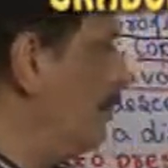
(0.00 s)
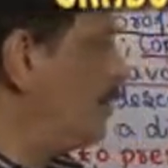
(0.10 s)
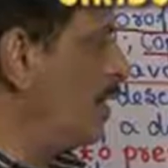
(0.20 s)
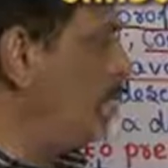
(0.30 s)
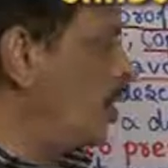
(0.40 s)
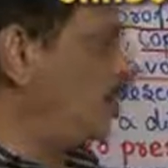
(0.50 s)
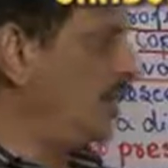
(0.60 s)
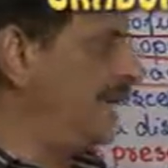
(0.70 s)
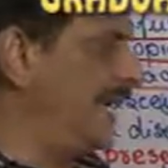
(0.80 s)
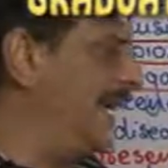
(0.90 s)

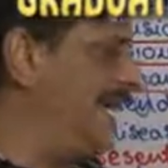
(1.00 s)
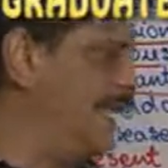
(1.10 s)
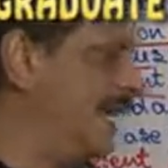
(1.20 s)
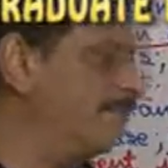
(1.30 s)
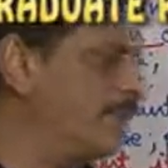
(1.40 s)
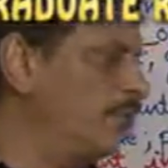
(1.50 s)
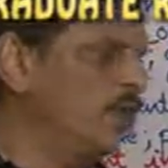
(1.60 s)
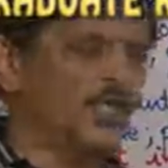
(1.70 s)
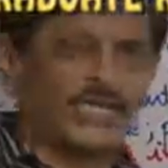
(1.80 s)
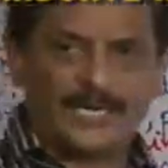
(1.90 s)
Promontory, headland.
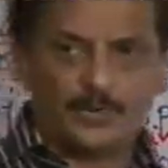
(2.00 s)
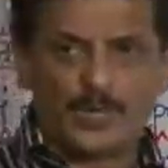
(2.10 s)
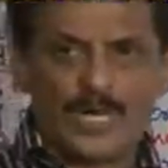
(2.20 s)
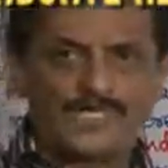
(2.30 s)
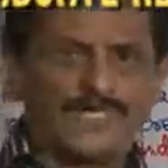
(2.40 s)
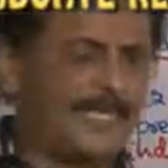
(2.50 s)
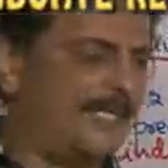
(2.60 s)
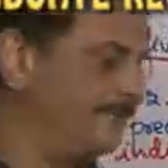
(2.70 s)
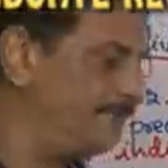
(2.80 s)
Promote, advancing.